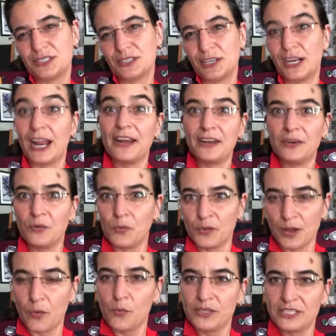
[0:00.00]
I don't
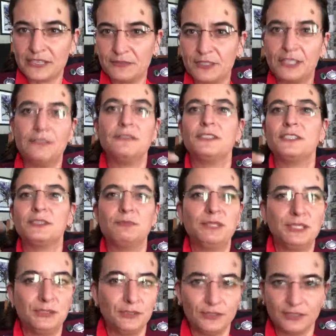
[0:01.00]
always have to give the
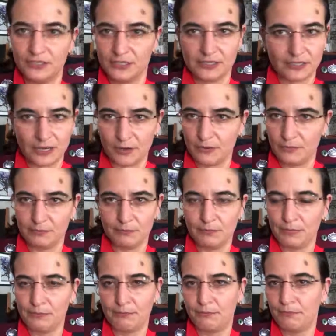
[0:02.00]
speech. You can just go and
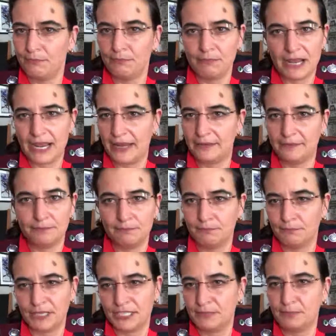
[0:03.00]

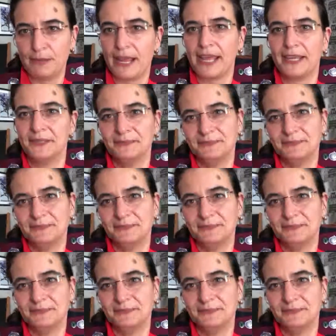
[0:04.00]
press play.